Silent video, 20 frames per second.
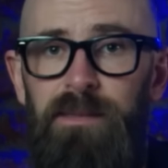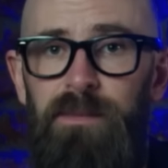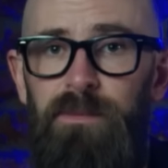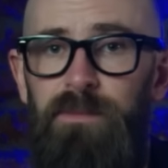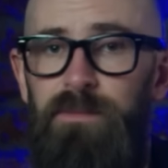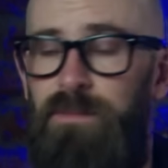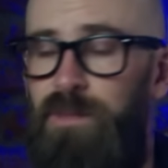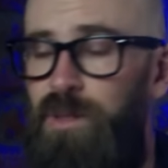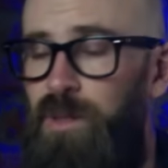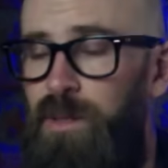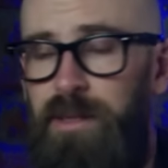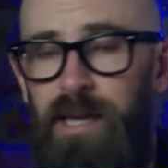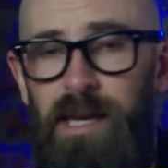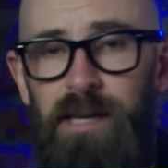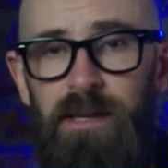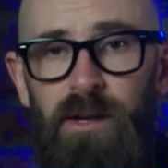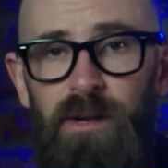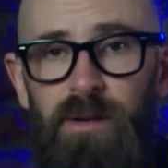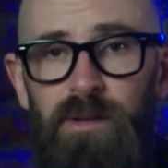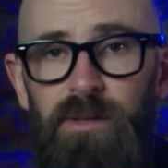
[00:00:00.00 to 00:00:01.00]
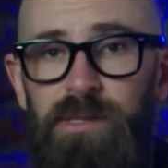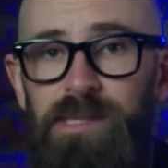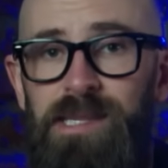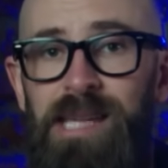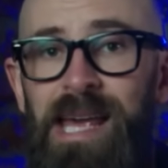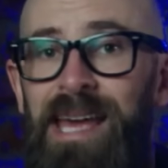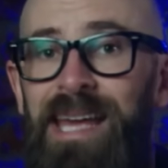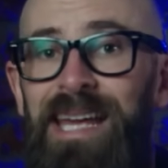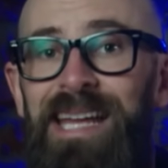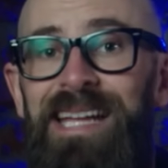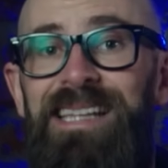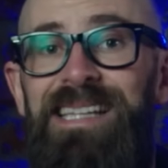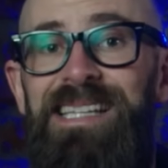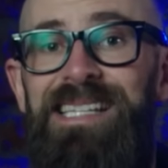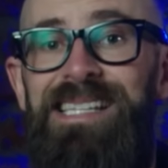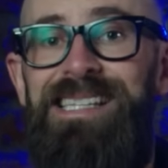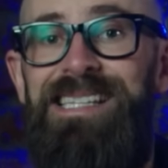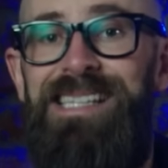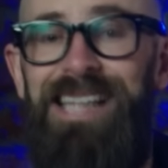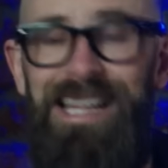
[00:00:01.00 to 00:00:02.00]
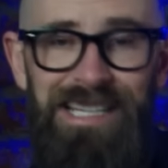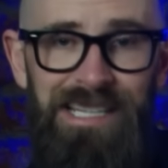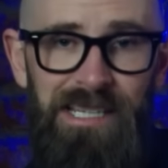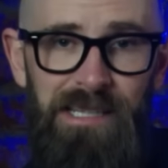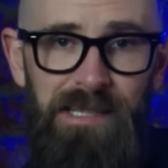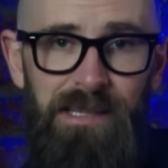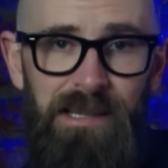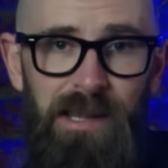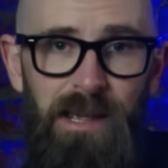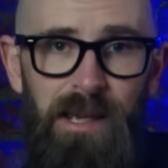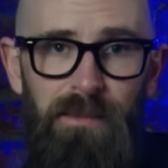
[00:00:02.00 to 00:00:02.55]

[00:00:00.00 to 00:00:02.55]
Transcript: them or their goals in the slightest,